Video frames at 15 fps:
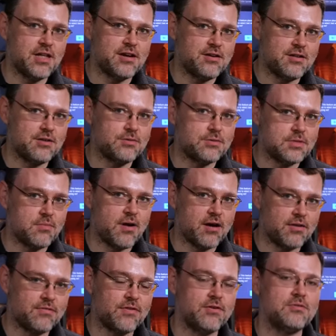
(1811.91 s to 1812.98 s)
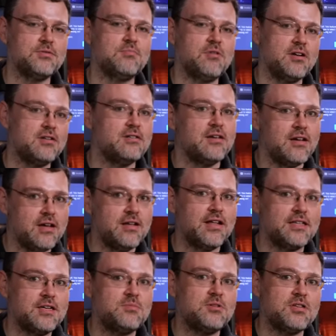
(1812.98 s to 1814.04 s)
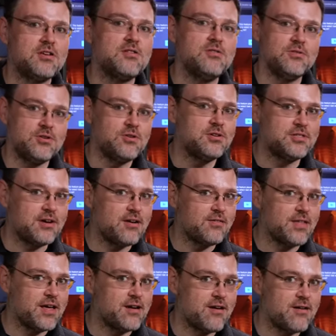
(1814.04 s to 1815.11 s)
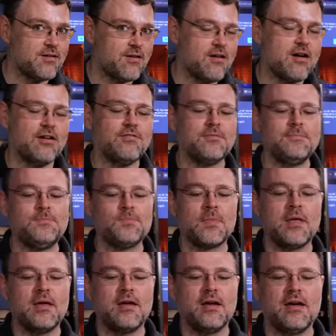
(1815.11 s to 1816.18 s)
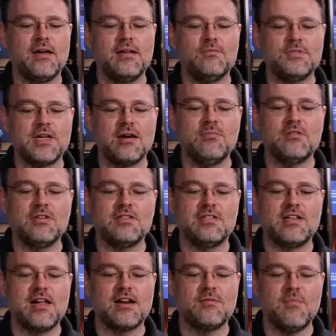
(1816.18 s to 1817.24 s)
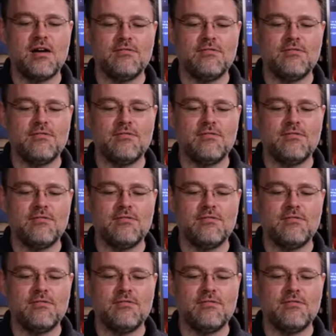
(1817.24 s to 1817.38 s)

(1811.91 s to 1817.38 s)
allow you to use the microphones, but that's up to you. You could toggle that on or off. It was able to detect